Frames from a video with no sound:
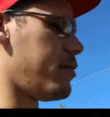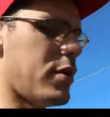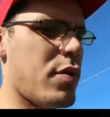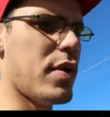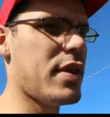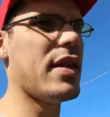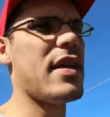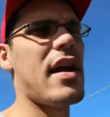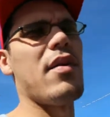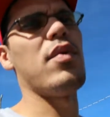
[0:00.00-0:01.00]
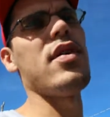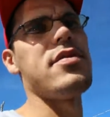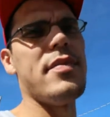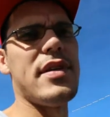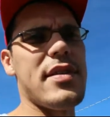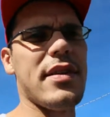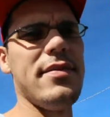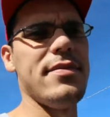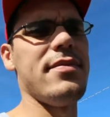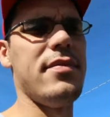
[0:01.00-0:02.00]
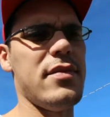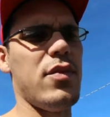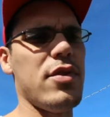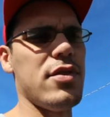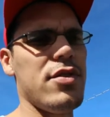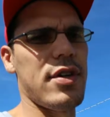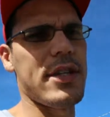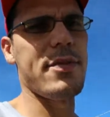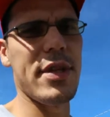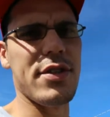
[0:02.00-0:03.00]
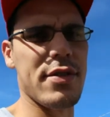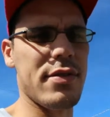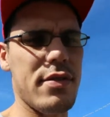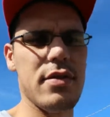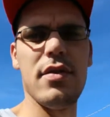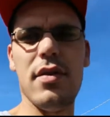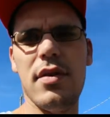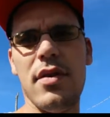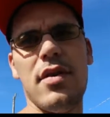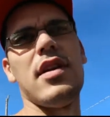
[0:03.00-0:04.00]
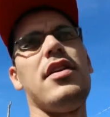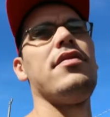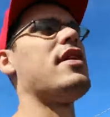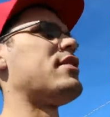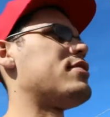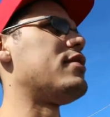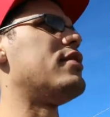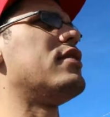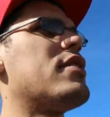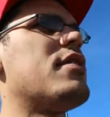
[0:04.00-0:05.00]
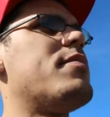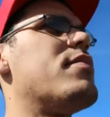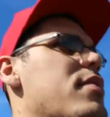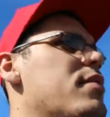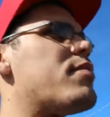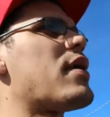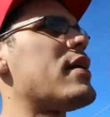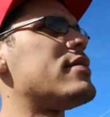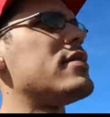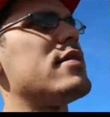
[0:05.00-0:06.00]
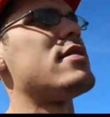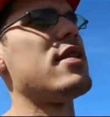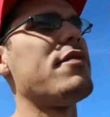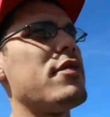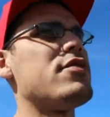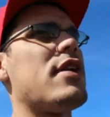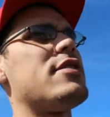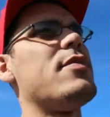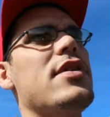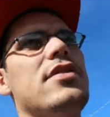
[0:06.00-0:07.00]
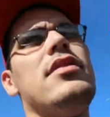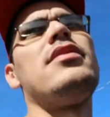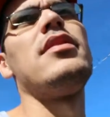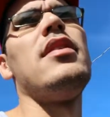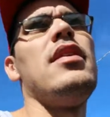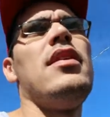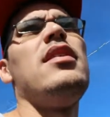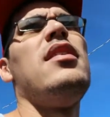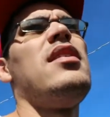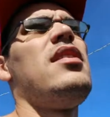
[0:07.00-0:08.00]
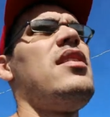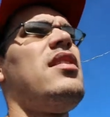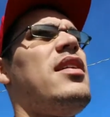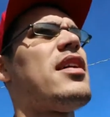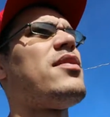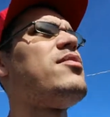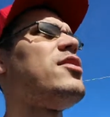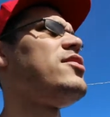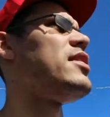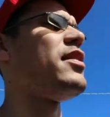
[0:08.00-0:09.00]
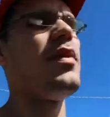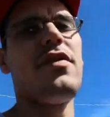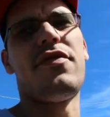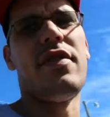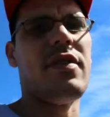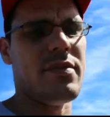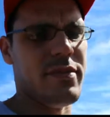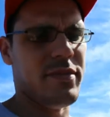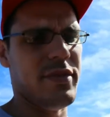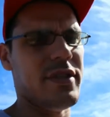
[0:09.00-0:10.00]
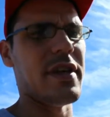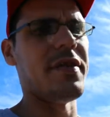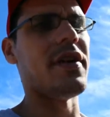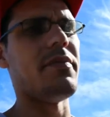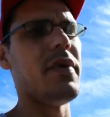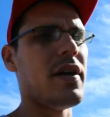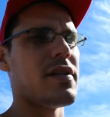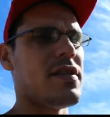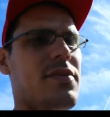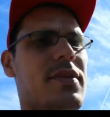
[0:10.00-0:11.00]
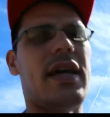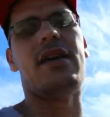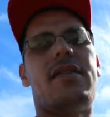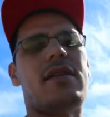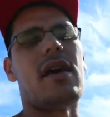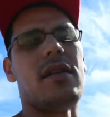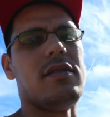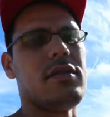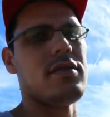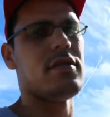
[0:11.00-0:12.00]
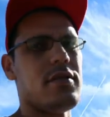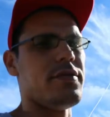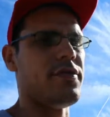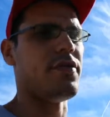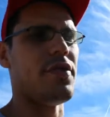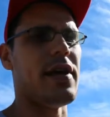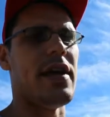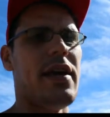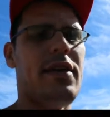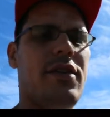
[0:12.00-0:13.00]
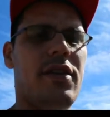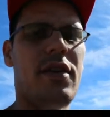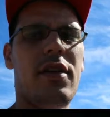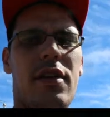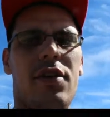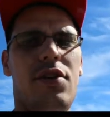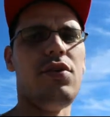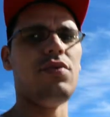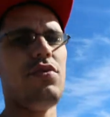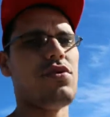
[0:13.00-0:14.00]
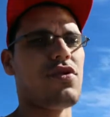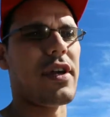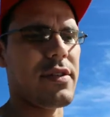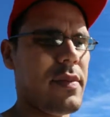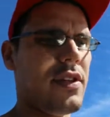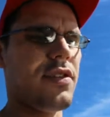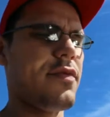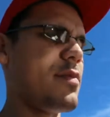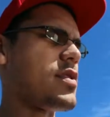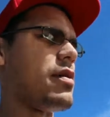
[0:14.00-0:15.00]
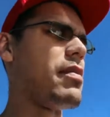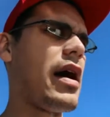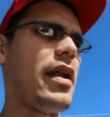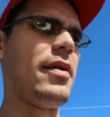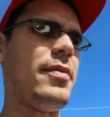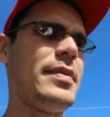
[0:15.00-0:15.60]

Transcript: But one thing that I was missing was the transmission. And if you actually look up prices and stuff on transmissions, can run you anywhere from 700 bucks to 800 dollars for a used transmission from somebody.